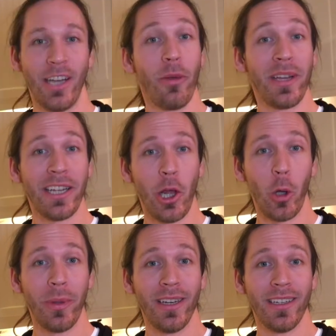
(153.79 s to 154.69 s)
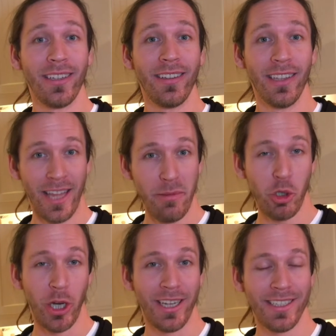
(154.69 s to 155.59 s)
Now I'm gonna cut open the lamb
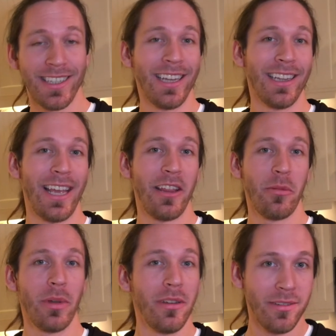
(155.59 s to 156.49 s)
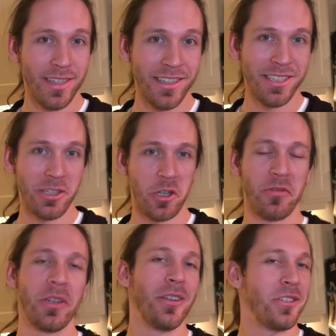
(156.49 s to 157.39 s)
shanks and lay them in the Dutch
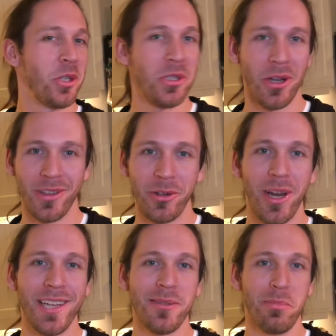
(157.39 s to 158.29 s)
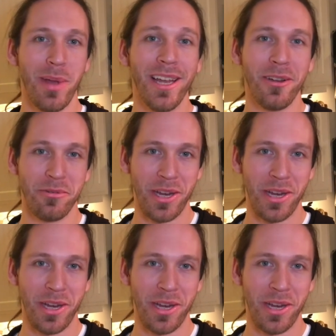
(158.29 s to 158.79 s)
oven just on their nice bed of